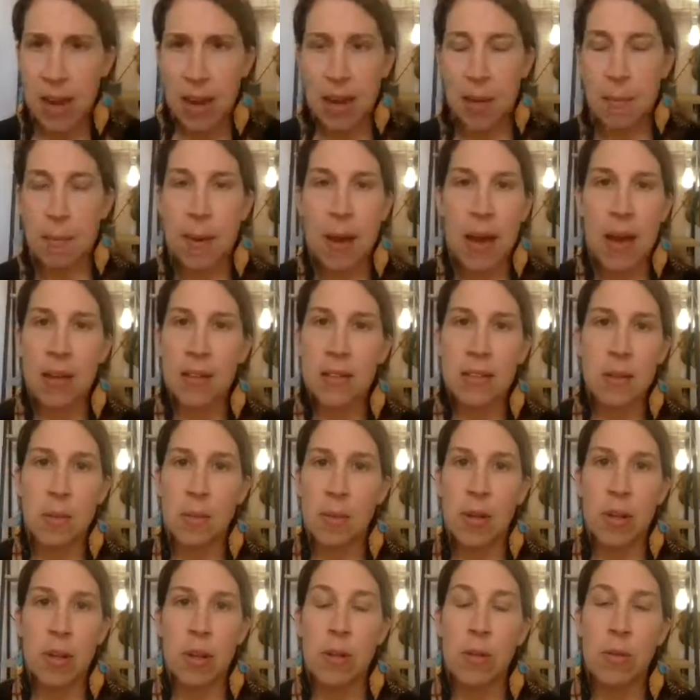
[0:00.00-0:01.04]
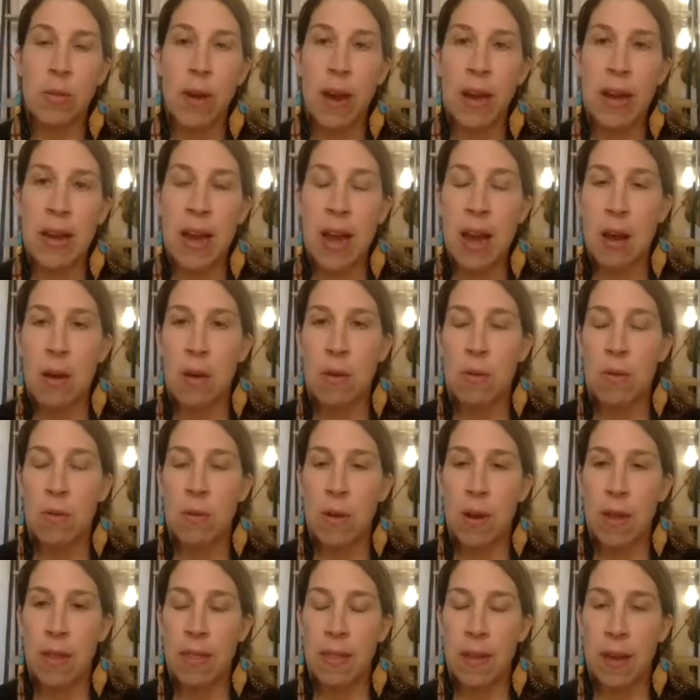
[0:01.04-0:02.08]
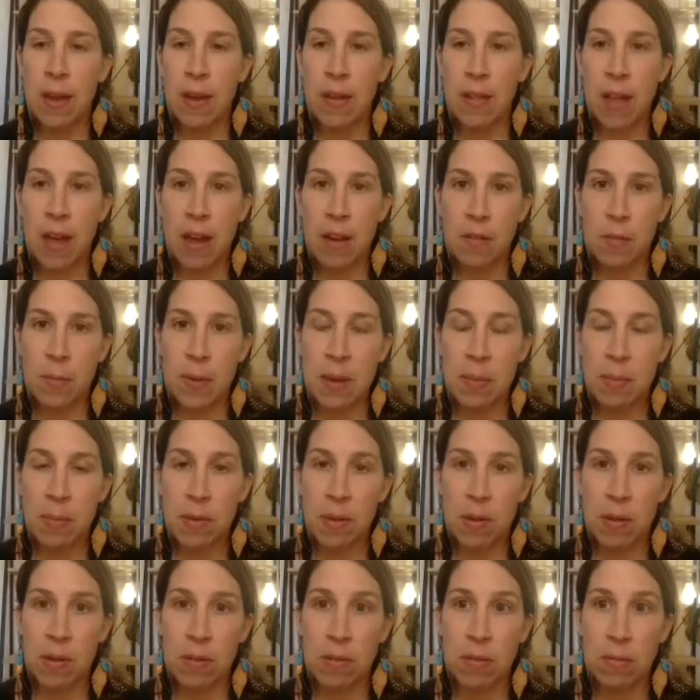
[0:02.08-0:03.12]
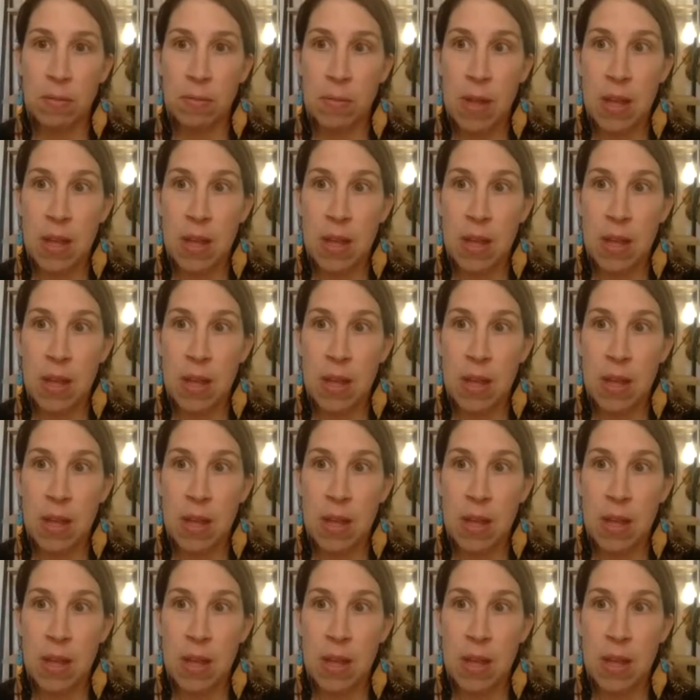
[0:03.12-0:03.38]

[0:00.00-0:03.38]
impossible right now. I think a lot of people